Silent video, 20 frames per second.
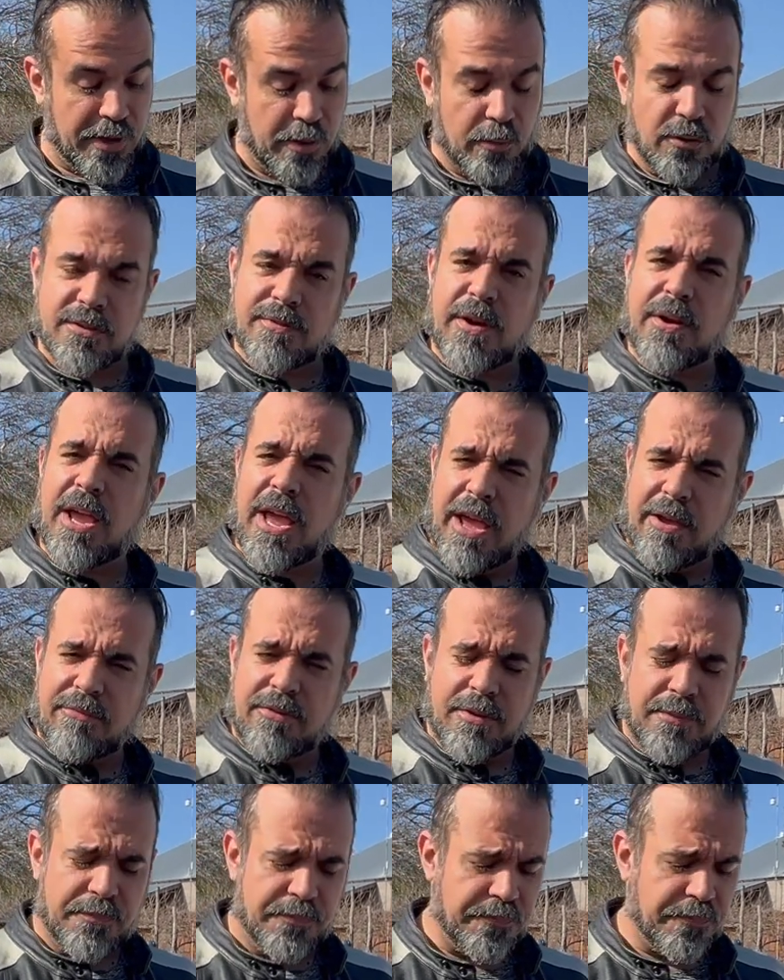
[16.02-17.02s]
it was very
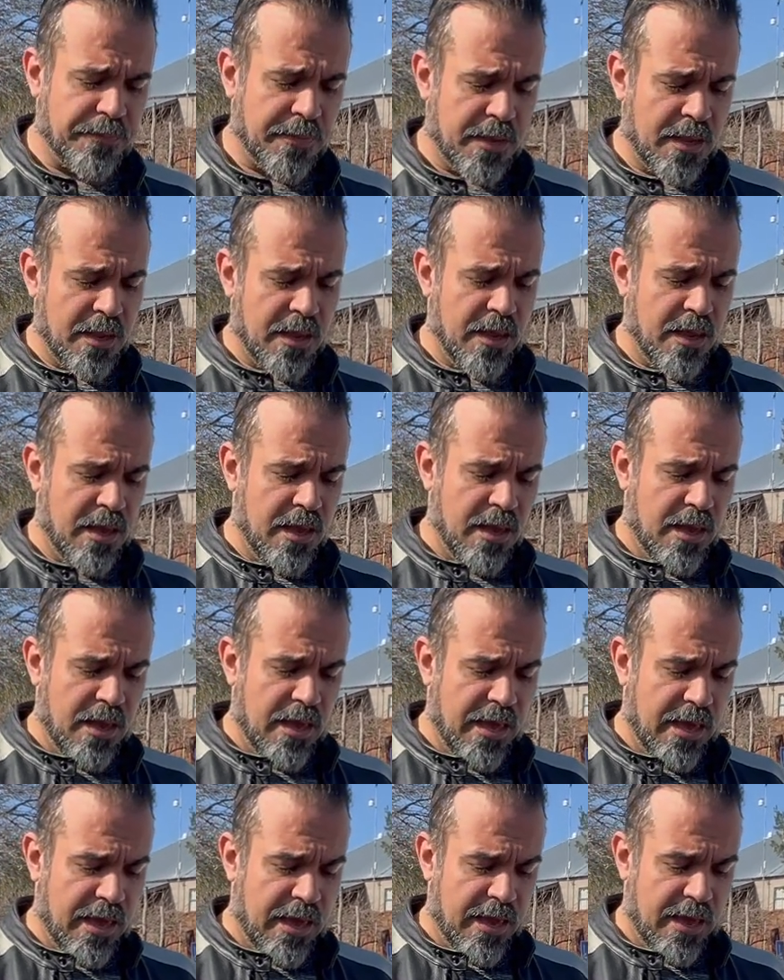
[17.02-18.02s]
heavy.
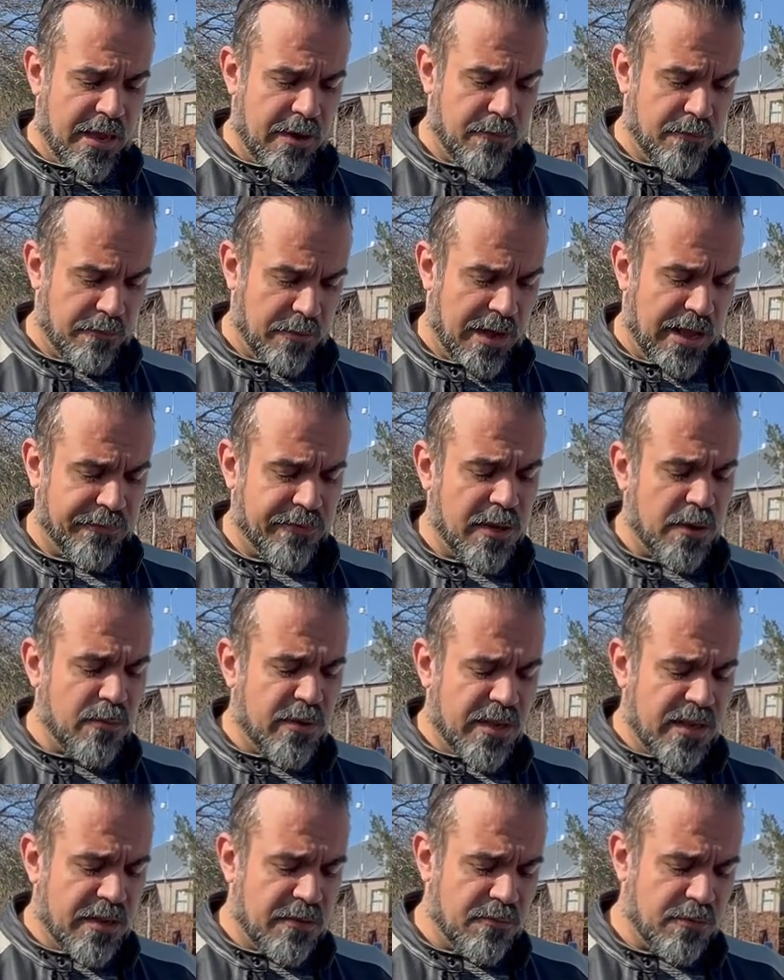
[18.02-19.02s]
And after
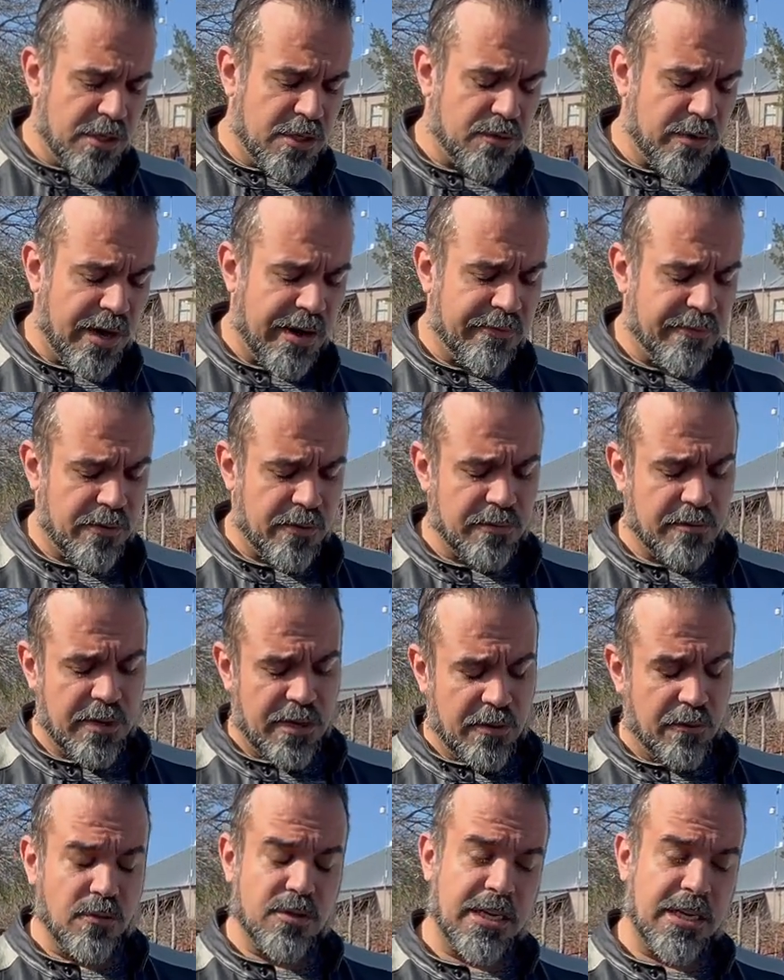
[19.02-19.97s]
we traveled, it was